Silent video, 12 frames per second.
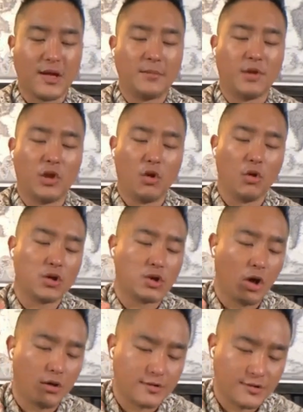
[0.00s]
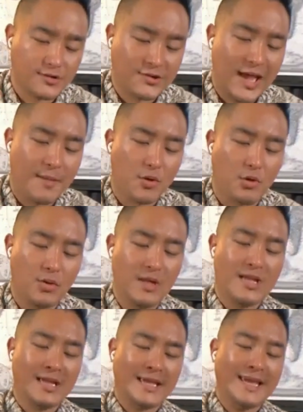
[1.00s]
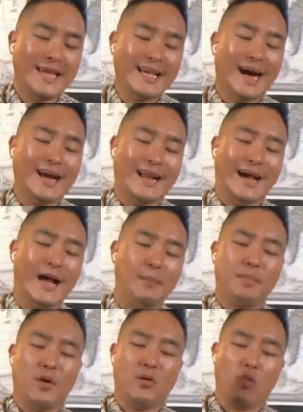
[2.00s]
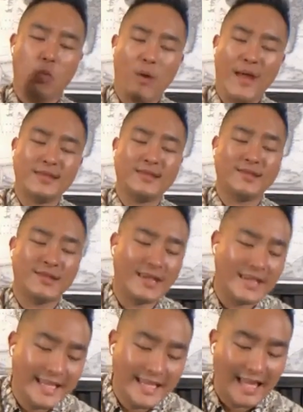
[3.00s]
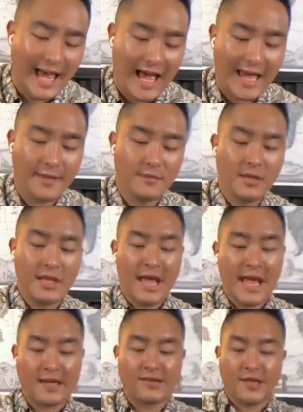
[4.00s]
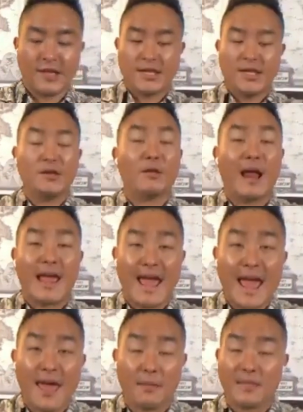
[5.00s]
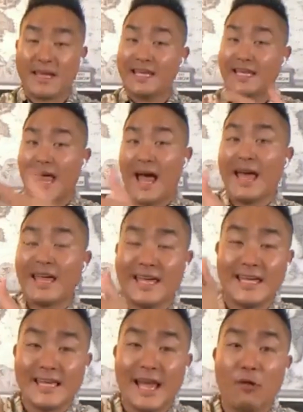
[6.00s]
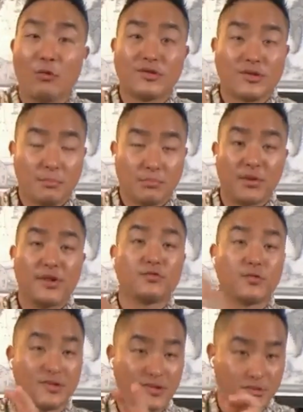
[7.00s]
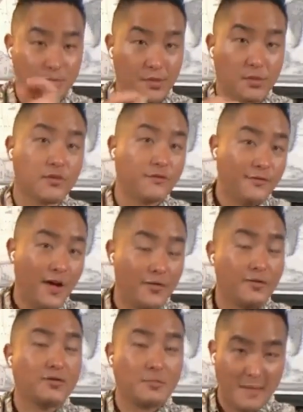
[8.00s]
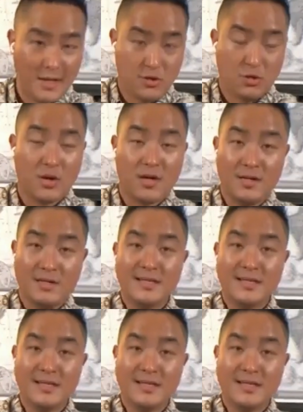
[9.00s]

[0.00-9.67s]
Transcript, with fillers: time, the Lord called to Samuel. He got up, went to Eli, and said, Here I am, Eli. Eli was the priest, was the spiritual father's mentor.